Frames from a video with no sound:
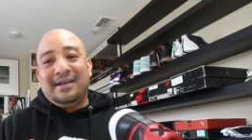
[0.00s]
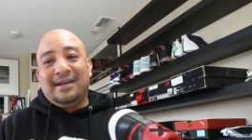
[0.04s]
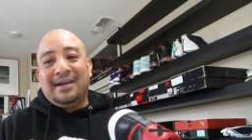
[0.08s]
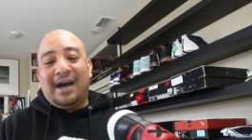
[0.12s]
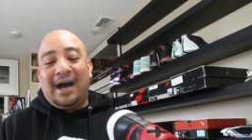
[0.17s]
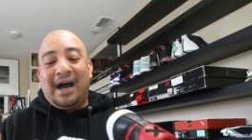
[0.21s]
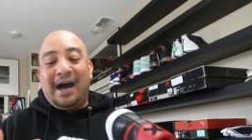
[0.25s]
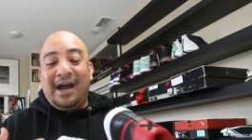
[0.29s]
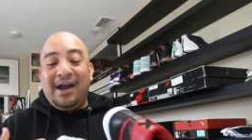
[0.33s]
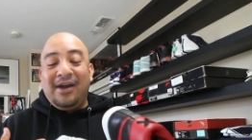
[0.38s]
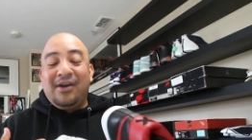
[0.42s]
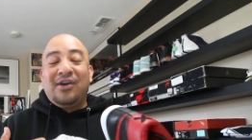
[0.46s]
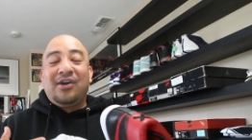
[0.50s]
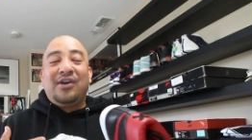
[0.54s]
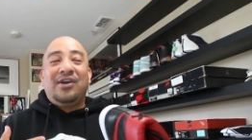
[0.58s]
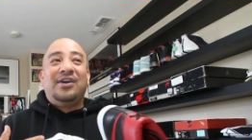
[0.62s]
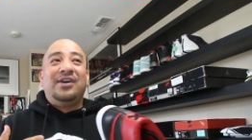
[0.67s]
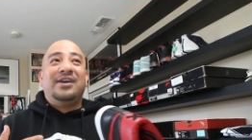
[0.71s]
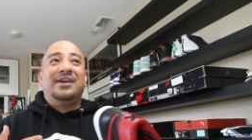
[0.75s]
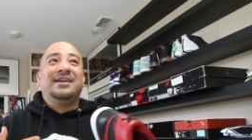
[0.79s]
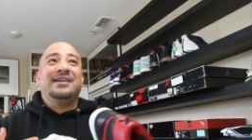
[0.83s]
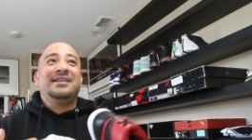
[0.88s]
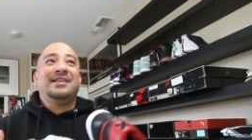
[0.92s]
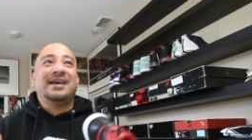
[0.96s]
I
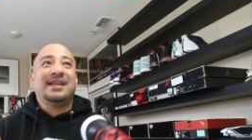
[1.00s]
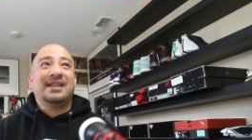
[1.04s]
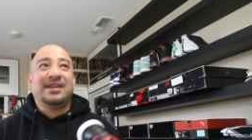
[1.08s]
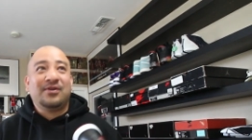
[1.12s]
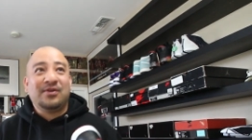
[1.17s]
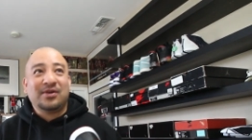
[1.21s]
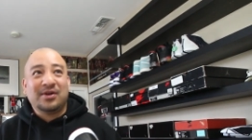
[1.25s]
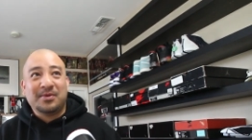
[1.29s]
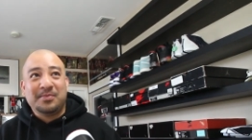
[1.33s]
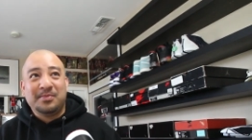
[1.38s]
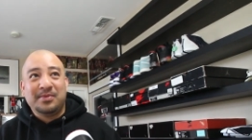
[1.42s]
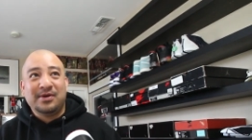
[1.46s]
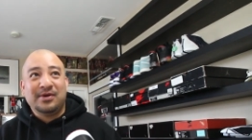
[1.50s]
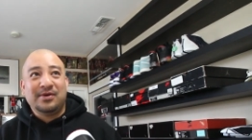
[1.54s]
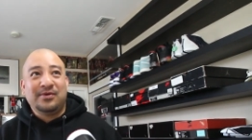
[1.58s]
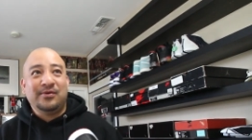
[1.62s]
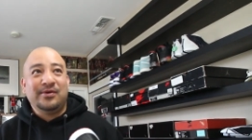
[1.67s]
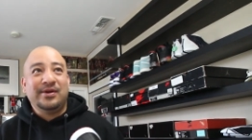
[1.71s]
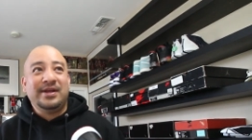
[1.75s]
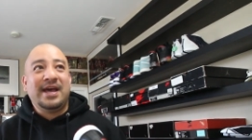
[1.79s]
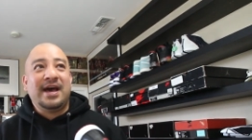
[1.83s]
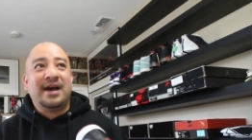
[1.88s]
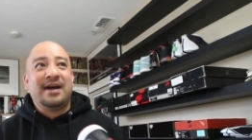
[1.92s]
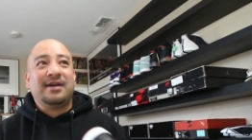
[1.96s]
heard that they were going to put
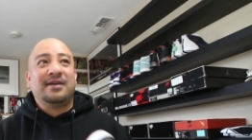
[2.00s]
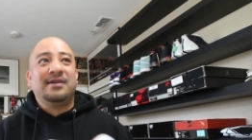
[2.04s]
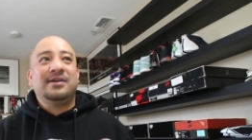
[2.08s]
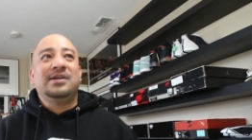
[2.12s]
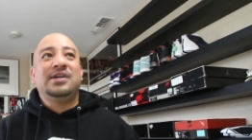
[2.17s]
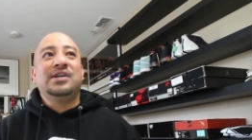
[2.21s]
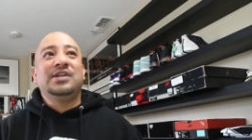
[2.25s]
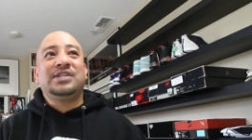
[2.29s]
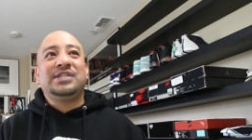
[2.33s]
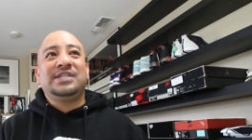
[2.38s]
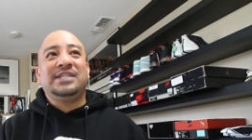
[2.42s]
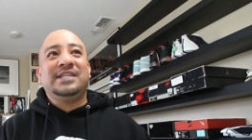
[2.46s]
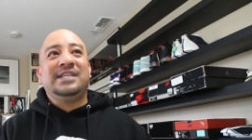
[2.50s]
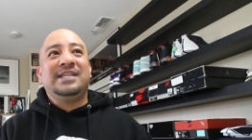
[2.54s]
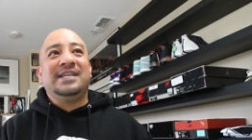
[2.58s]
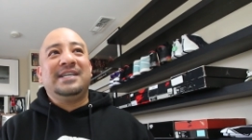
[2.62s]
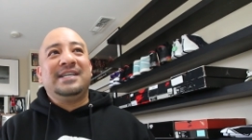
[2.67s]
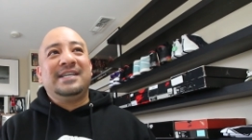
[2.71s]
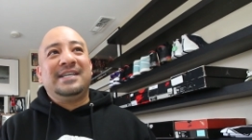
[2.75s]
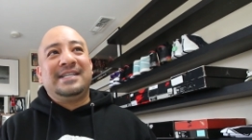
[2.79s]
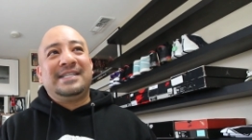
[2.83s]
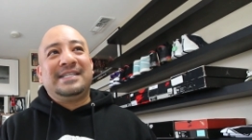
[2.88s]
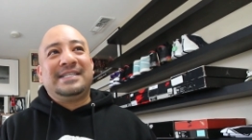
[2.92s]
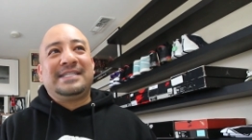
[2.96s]
React
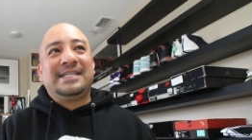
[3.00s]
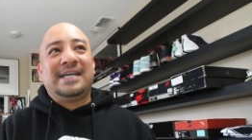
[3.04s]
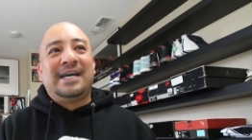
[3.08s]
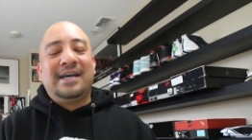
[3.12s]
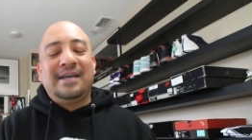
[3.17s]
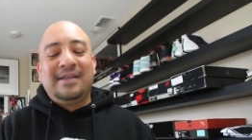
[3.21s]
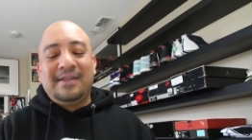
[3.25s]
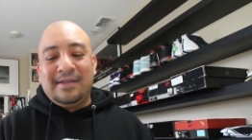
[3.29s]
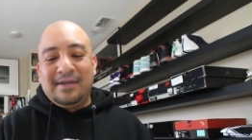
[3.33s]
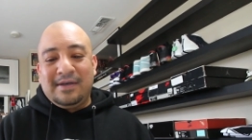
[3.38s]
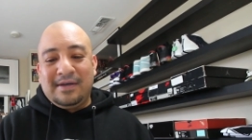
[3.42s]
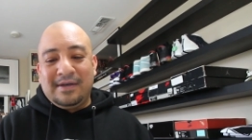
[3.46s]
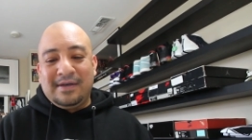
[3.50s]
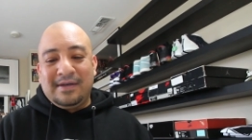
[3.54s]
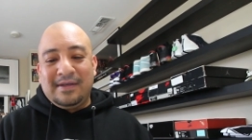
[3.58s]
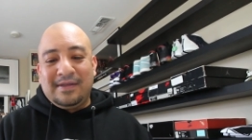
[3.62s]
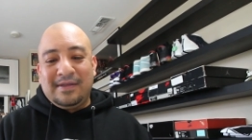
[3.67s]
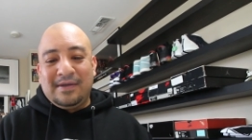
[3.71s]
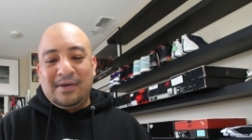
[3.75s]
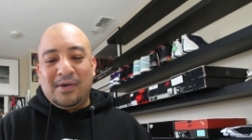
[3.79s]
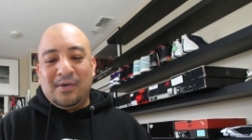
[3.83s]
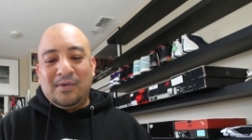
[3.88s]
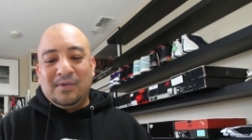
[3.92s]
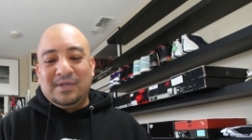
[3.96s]
cushioning inside the,
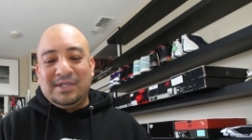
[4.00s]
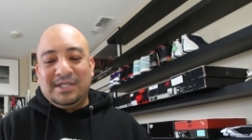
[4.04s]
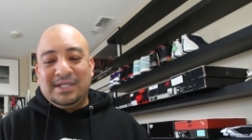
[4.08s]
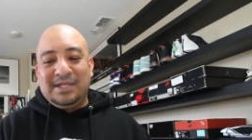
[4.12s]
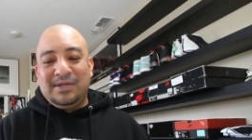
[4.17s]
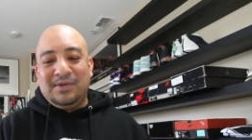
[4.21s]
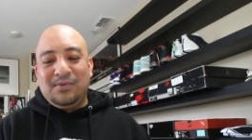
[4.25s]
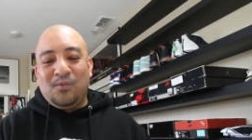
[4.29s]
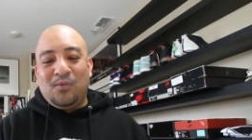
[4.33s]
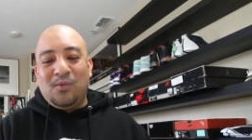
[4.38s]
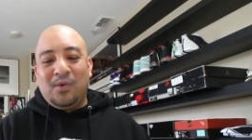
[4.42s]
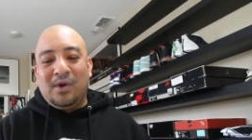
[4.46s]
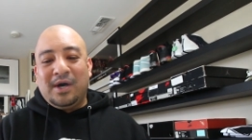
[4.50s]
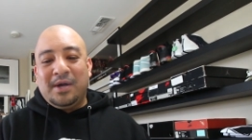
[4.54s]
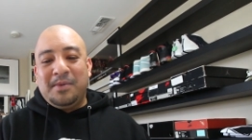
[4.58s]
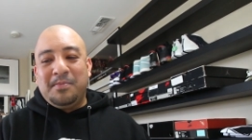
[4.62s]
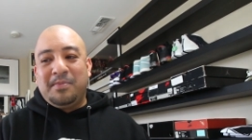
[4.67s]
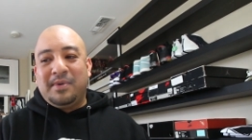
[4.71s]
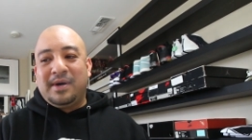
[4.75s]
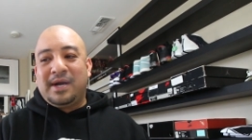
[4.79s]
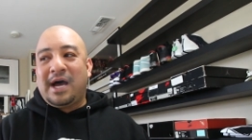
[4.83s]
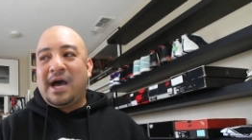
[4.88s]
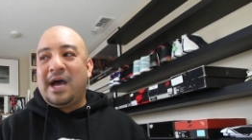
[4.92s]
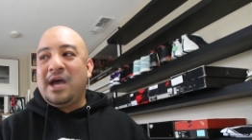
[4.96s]
the O G one,
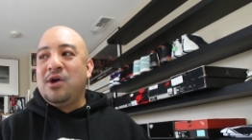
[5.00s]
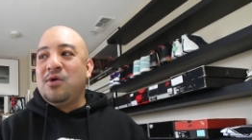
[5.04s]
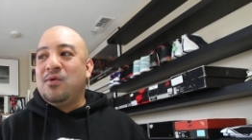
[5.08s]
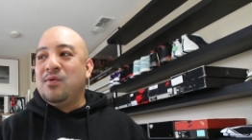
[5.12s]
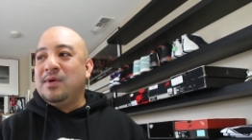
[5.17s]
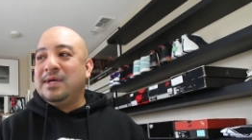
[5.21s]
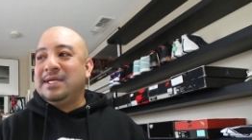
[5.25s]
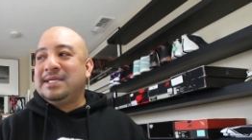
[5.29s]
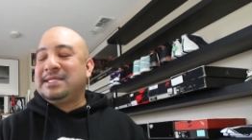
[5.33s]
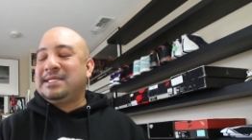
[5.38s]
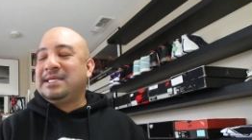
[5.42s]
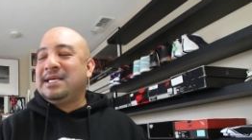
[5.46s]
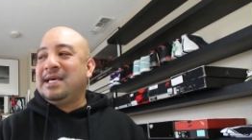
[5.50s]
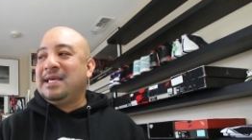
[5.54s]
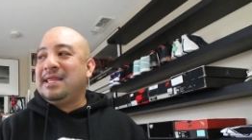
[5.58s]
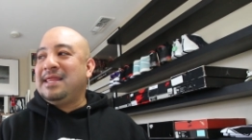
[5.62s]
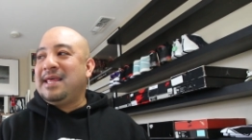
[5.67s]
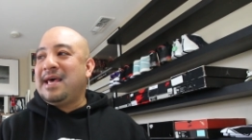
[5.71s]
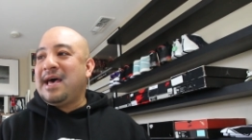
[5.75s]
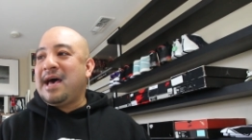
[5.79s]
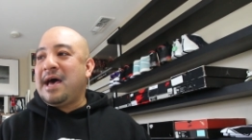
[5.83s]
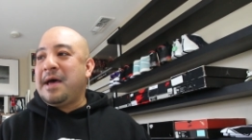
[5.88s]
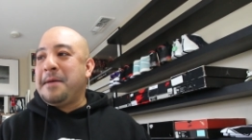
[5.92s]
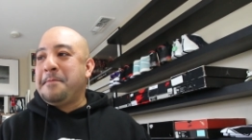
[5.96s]
but I always said
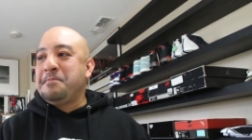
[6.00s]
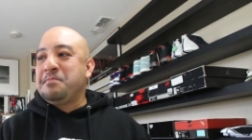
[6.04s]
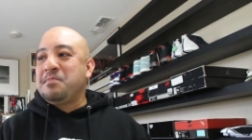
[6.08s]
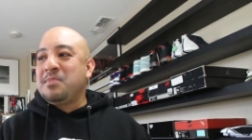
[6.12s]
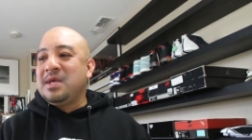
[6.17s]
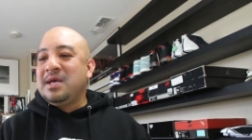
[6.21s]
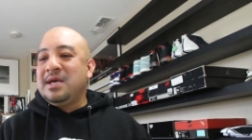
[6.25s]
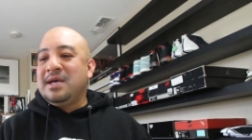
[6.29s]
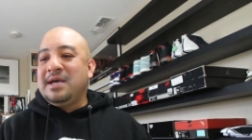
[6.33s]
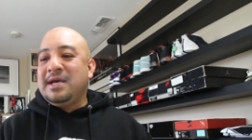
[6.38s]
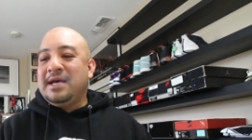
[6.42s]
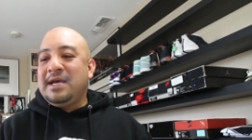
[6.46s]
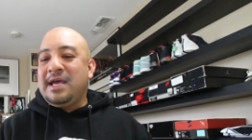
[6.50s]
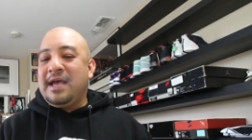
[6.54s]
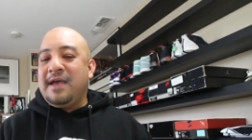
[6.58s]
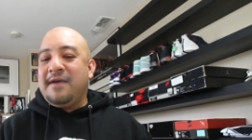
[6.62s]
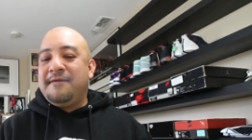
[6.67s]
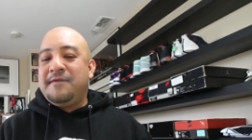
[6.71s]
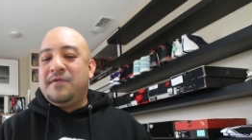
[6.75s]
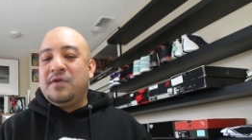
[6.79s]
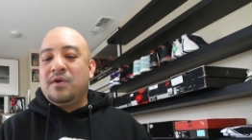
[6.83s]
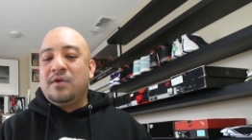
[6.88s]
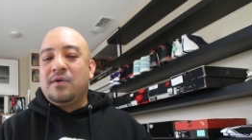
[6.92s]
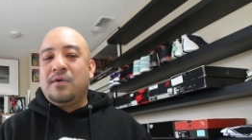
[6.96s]
that
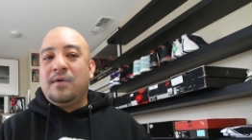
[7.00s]
if you're